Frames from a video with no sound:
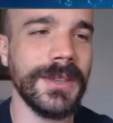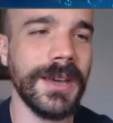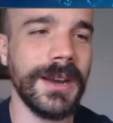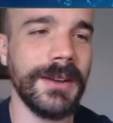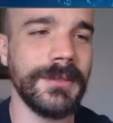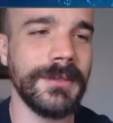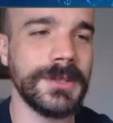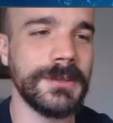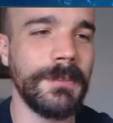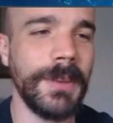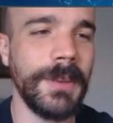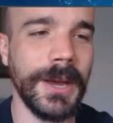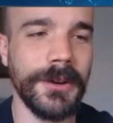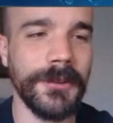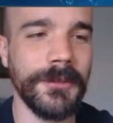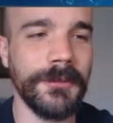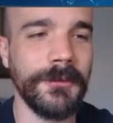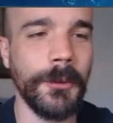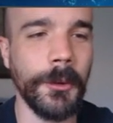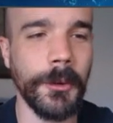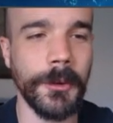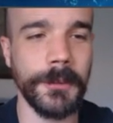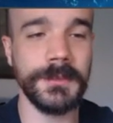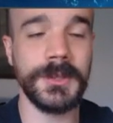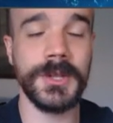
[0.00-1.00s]
thought of as better
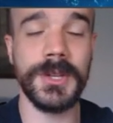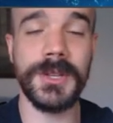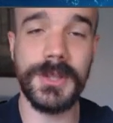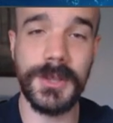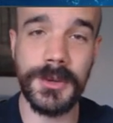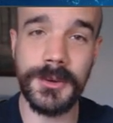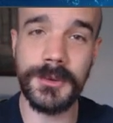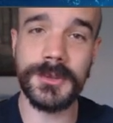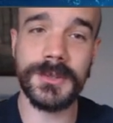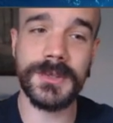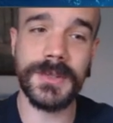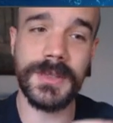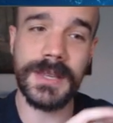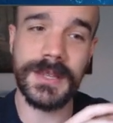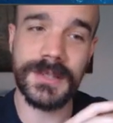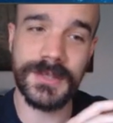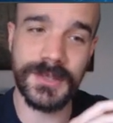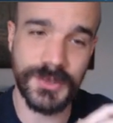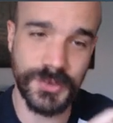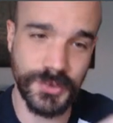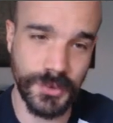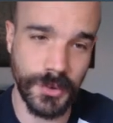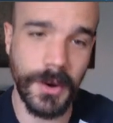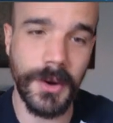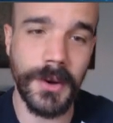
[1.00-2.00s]
form to use the
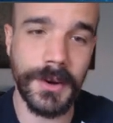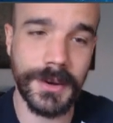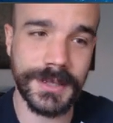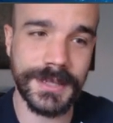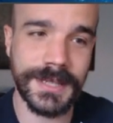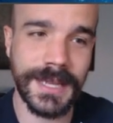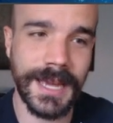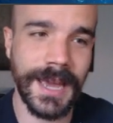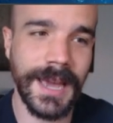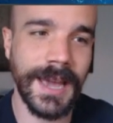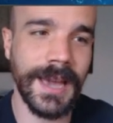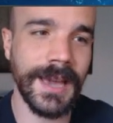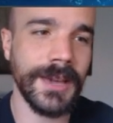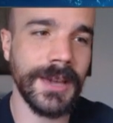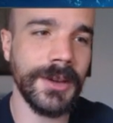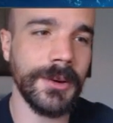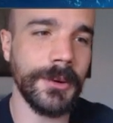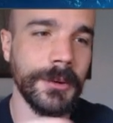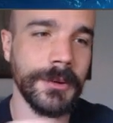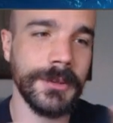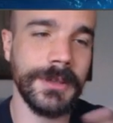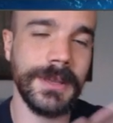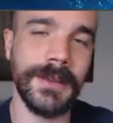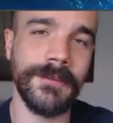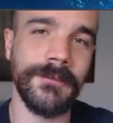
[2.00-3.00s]
strong tag
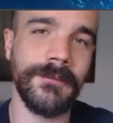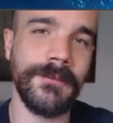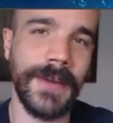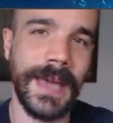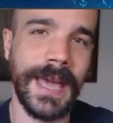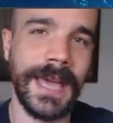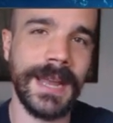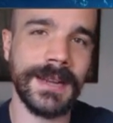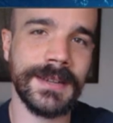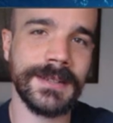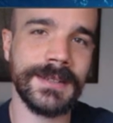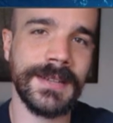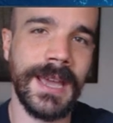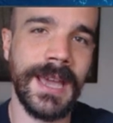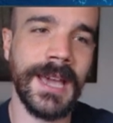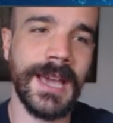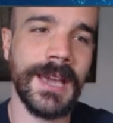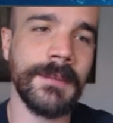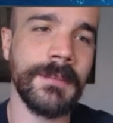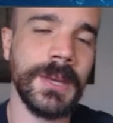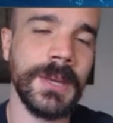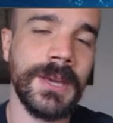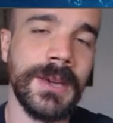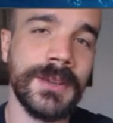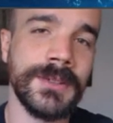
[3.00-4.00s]
or the emphatic
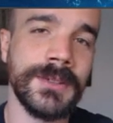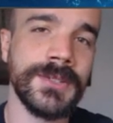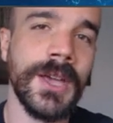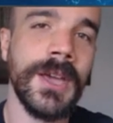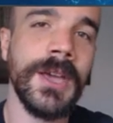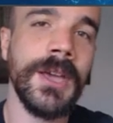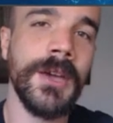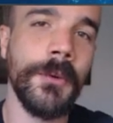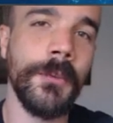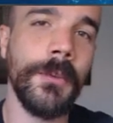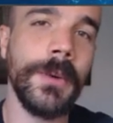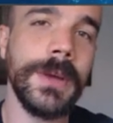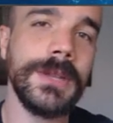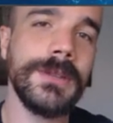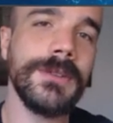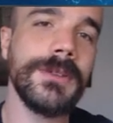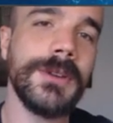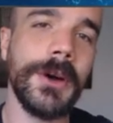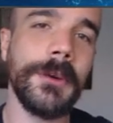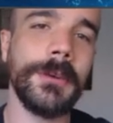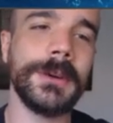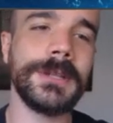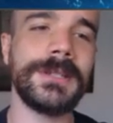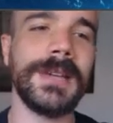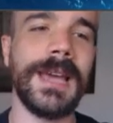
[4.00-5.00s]
tag because when you
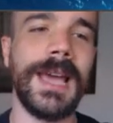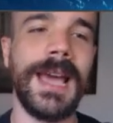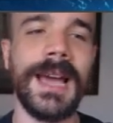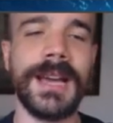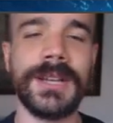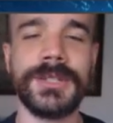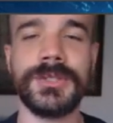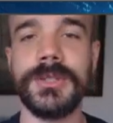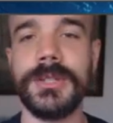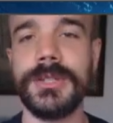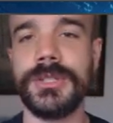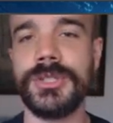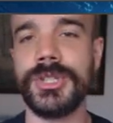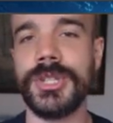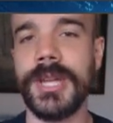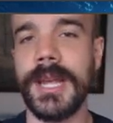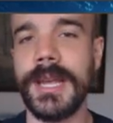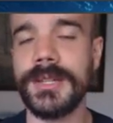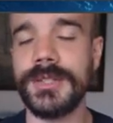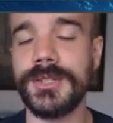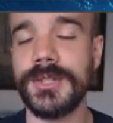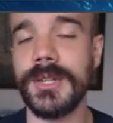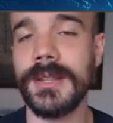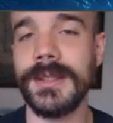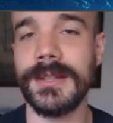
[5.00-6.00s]
go into actually
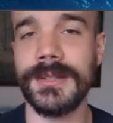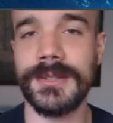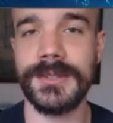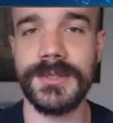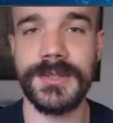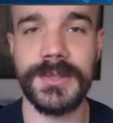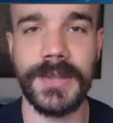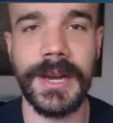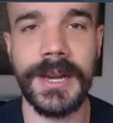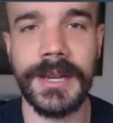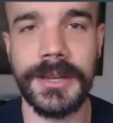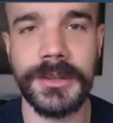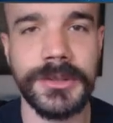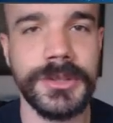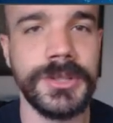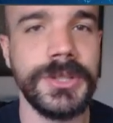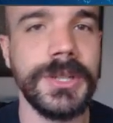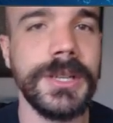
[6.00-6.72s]
changing the style